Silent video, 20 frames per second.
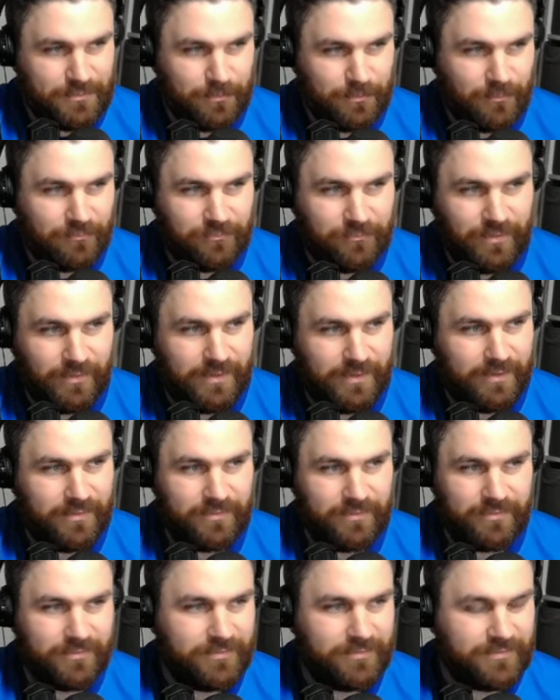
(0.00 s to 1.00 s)
buffering
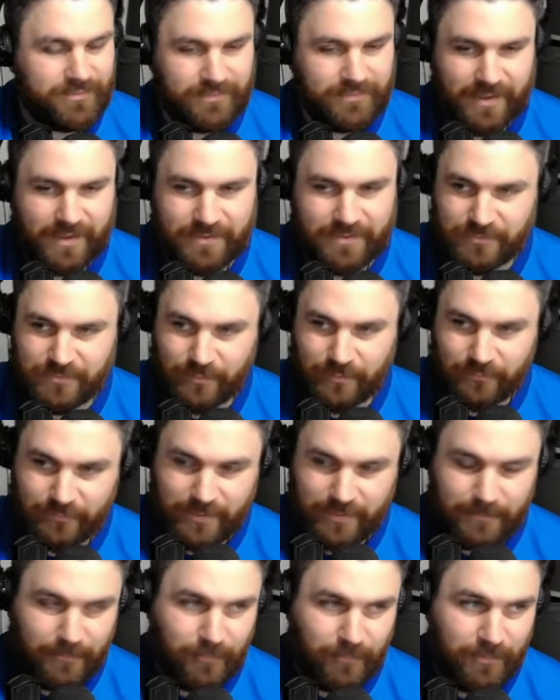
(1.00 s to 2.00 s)
and yeah, so I've
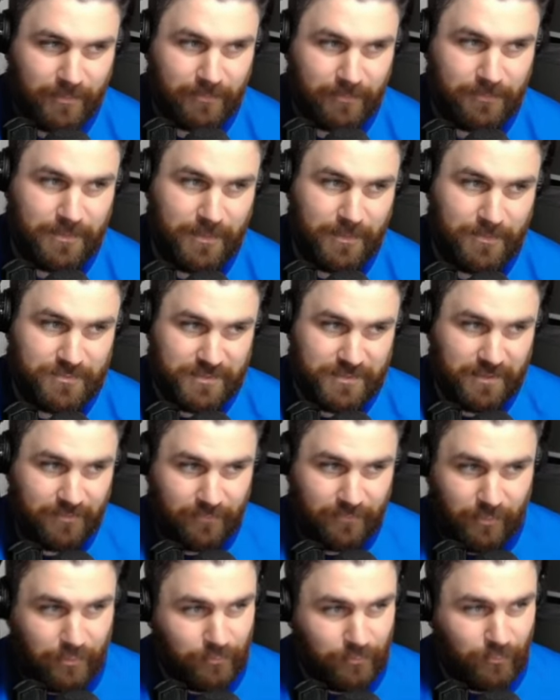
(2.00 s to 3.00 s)
rebuilt my computer.
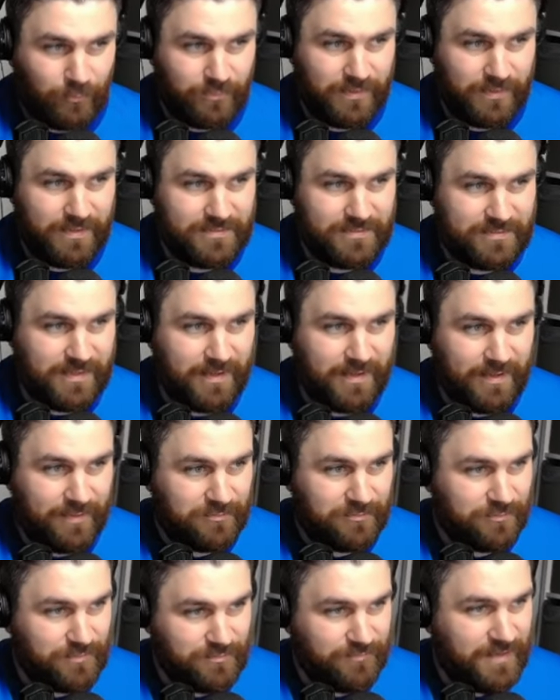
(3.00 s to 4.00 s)
I've hardwired the internet now
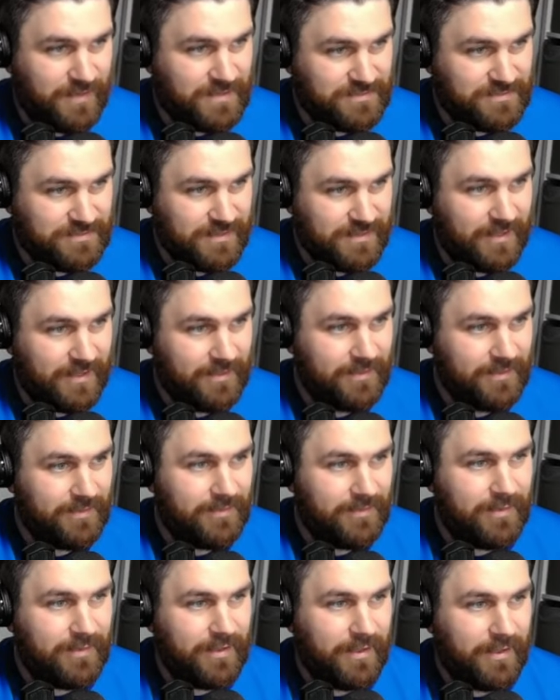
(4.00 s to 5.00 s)
so it's faster.
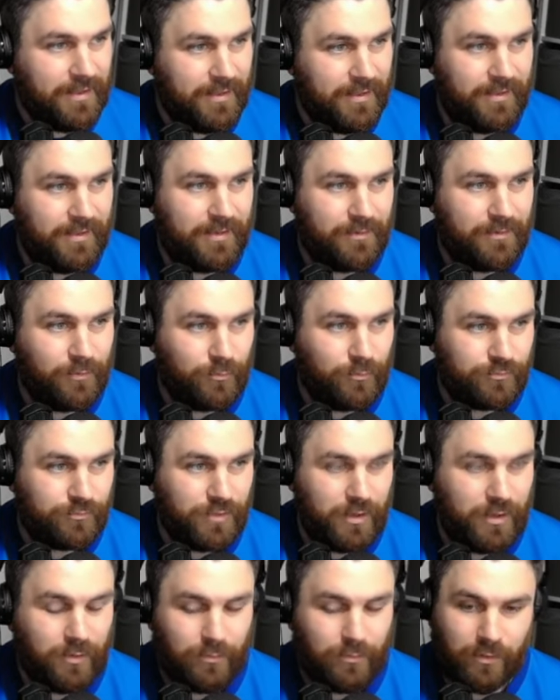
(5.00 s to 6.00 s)
And
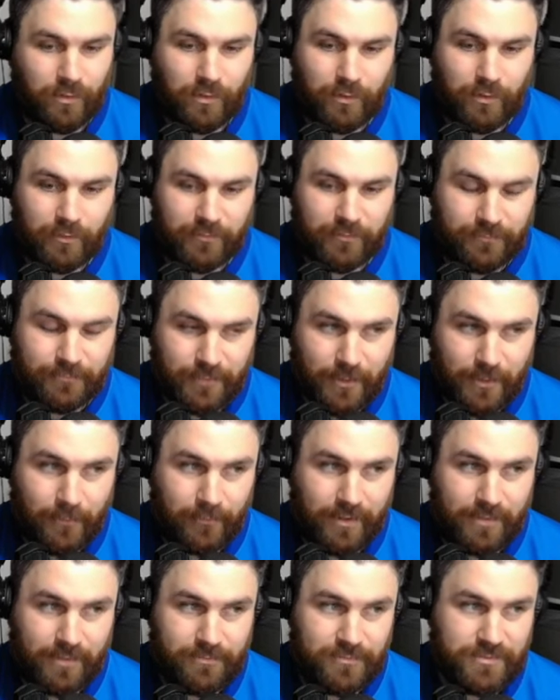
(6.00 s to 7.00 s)
also I've
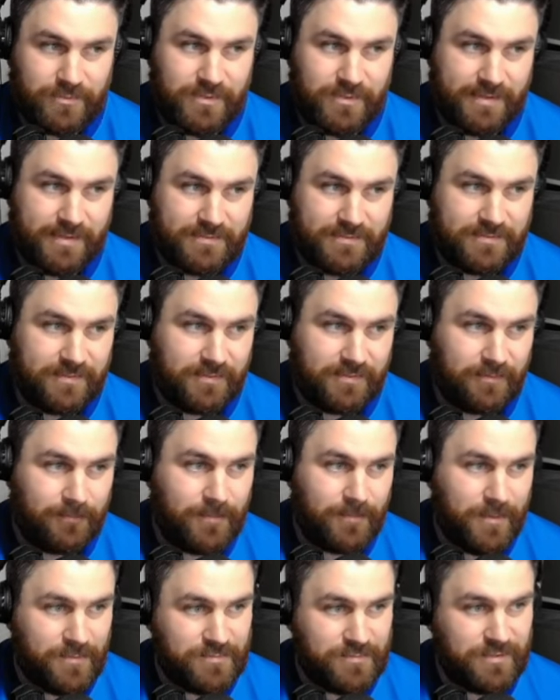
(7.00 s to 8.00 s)
programmed into the
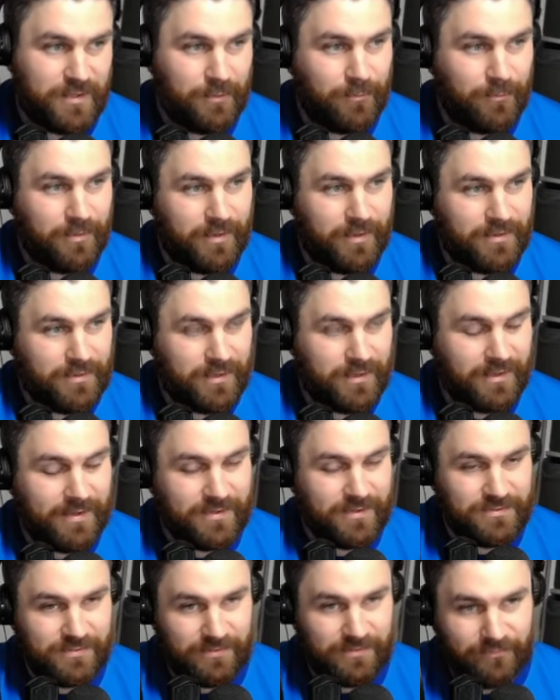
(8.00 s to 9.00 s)
computer now where you can
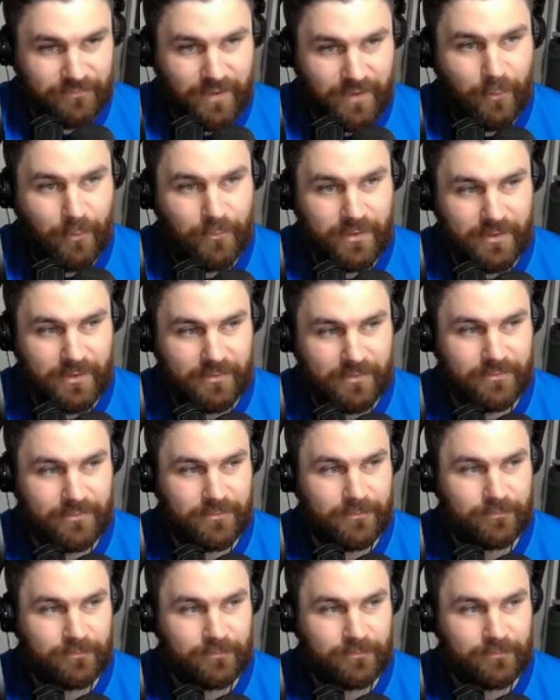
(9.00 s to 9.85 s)
actually phone in